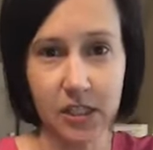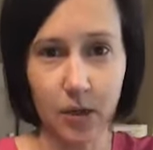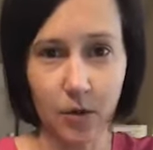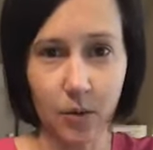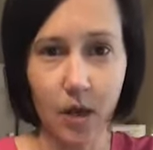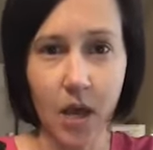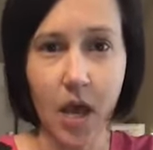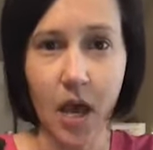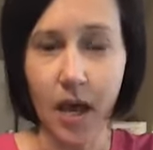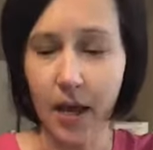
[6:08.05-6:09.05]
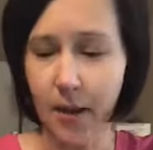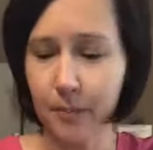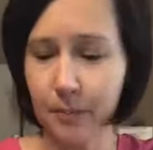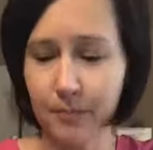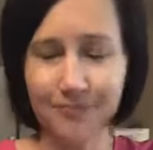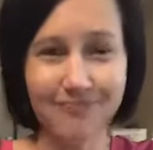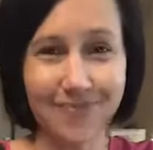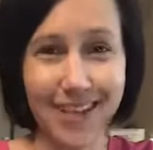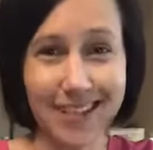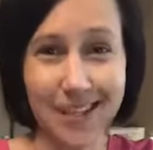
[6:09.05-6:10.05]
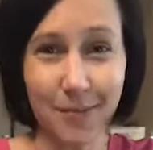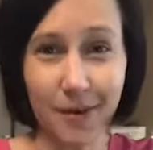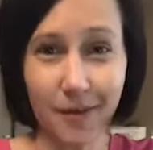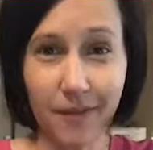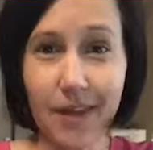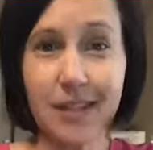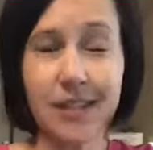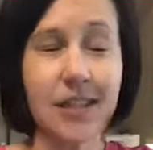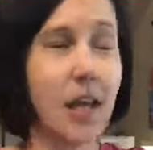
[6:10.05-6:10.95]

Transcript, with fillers: So um, get some of this,